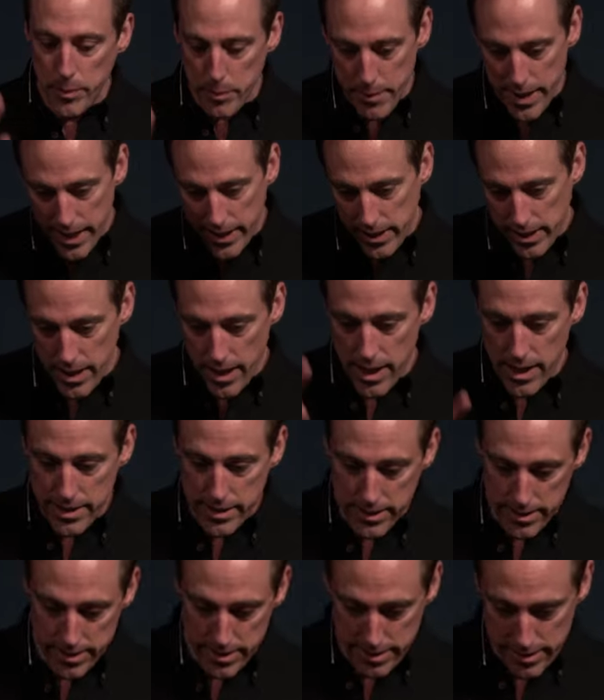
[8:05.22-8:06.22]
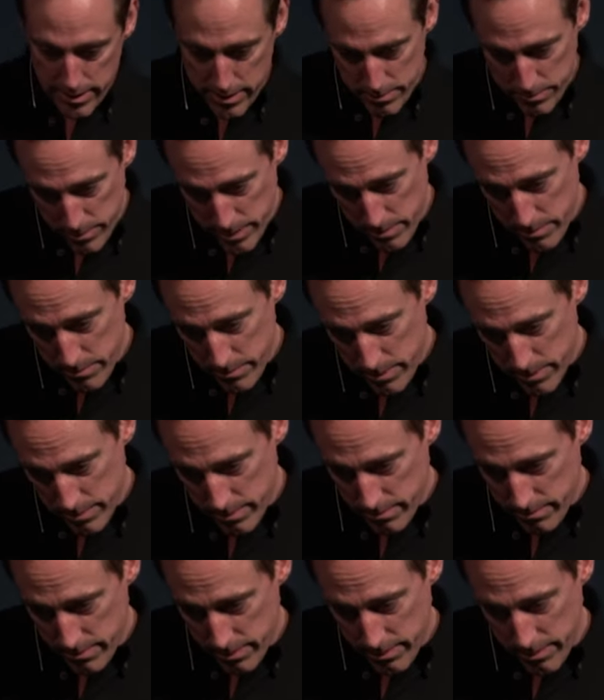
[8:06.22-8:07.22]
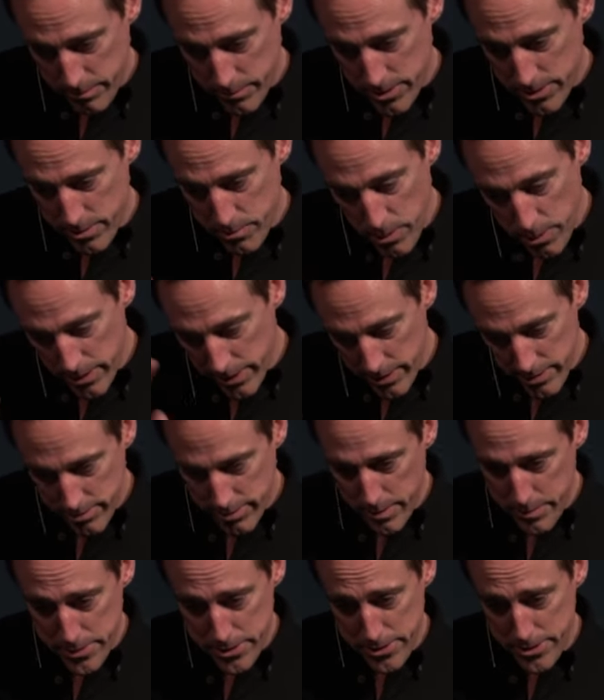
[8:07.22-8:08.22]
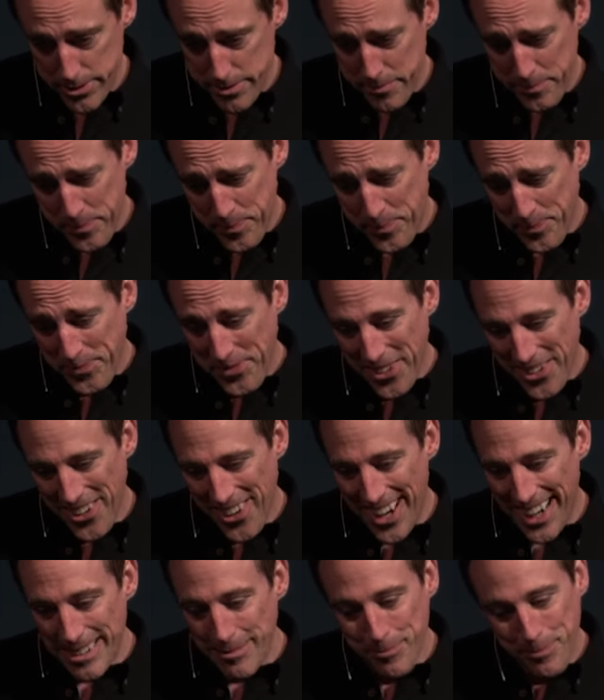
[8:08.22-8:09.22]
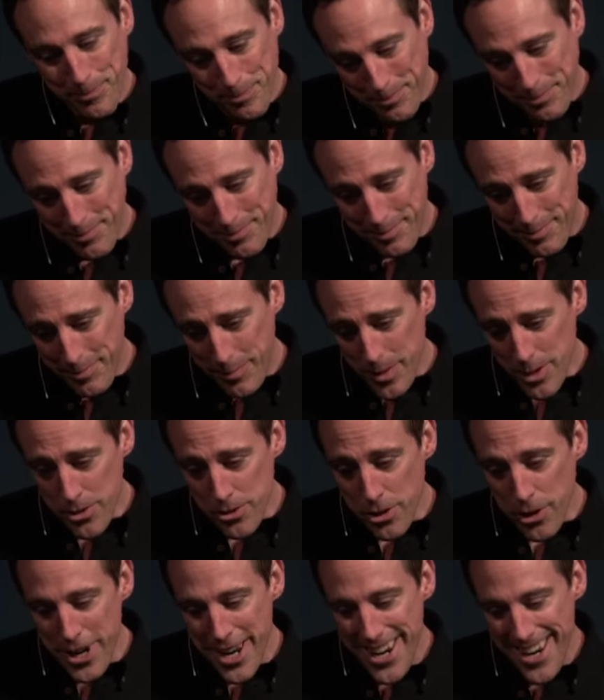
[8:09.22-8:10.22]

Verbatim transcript: mad at God because that's what I'm you know, just quoting the scriptures. All right. So,